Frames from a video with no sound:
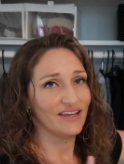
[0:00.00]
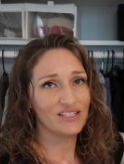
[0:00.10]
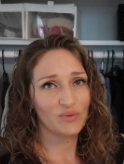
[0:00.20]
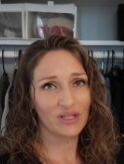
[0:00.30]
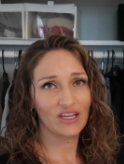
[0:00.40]

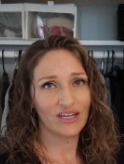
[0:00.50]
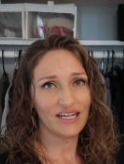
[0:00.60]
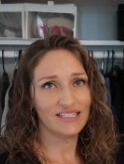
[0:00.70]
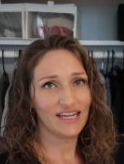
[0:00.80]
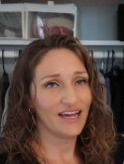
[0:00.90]
that's a really good
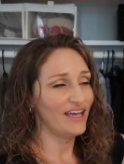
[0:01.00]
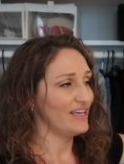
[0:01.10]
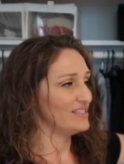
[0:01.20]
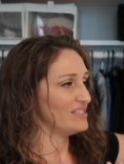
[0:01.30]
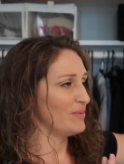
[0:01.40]
idea
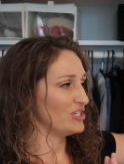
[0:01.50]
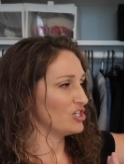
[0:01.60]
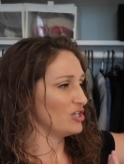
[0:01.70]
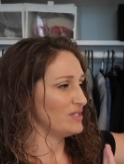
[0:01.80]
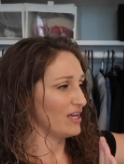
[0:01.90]
is to make
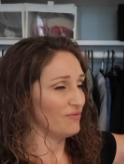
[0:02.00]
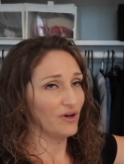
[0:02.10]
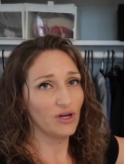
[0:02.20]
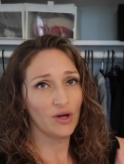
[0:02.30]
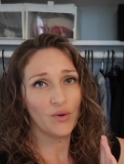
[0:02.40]
sure you take a
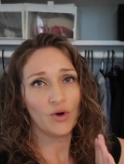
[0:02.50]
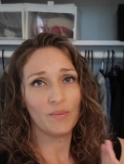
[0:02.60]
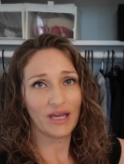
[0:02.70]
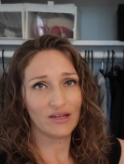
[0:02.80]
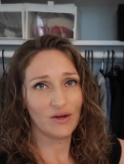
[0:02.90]
photo or
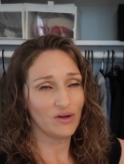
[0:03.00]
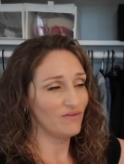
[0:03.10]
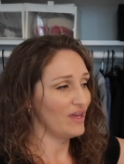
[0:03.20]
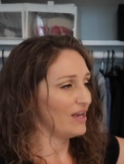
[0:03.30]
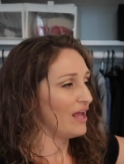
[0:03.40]
make a note
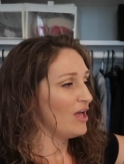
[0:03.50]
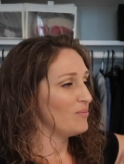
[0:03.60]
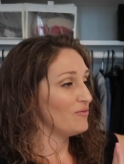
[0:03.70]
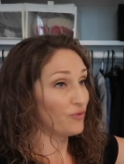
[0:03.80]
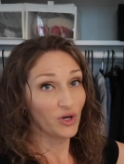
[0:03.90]
of it
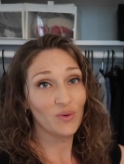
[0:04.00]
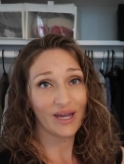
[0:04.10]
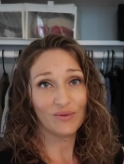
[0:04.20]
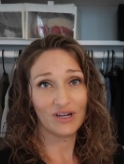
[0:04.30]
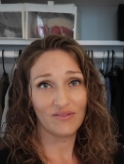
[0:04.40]
before you
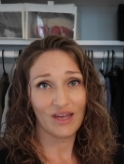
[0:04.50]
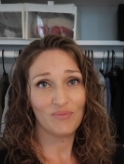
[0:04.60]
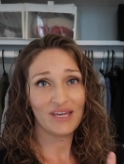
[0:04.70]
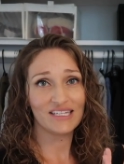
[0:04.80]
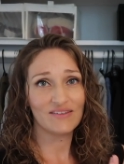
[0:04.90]
get rid of
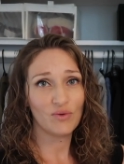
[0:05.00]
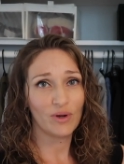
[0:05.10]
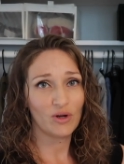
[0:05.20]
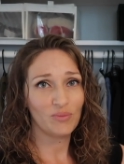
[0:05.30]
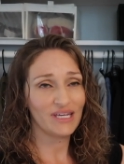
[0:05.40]
it. Because if you
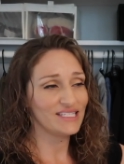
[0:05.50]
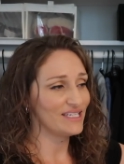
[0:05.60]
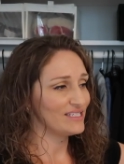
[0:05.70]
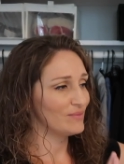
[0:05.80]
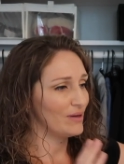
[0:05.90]
wanna replace
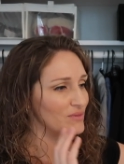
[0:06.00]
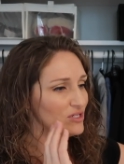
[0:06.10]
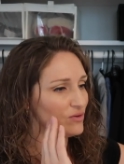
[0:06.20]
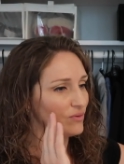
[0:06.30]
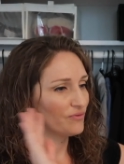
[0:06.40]
it, sometimes
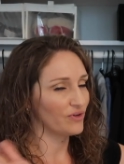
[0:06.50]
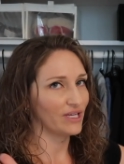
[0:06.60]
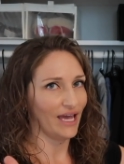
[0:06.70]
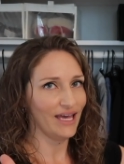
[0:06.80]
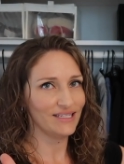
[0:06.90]
you
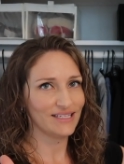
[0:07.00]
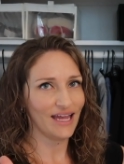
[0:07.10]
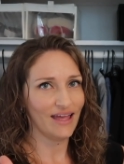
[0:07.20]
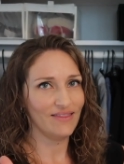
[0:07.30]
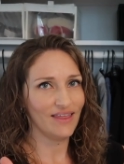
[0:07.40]
forget
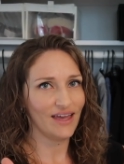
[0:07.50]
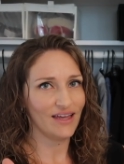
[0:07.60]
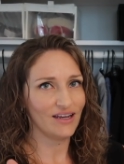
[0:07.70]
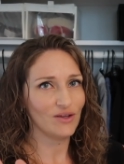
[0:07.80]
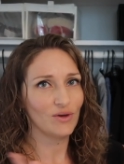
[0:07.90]
and
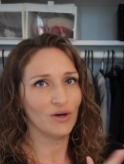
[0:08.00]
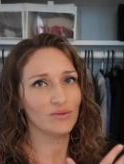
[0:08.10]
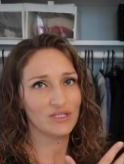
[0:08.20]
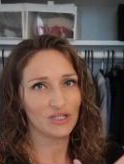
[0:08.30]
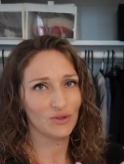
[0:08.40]
then you
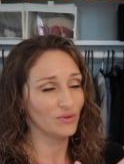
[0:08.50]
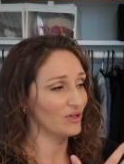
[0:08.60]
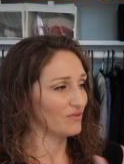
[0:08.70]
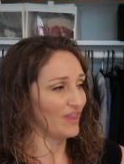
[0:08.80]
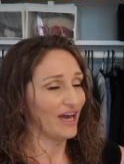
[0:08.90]
go to
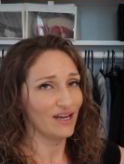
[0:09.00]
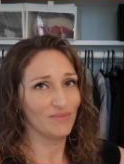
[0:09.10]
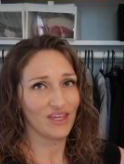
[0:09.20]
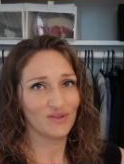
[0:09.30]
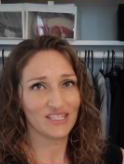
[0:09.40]
look for the
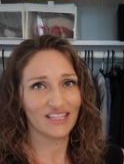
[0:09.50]
item that you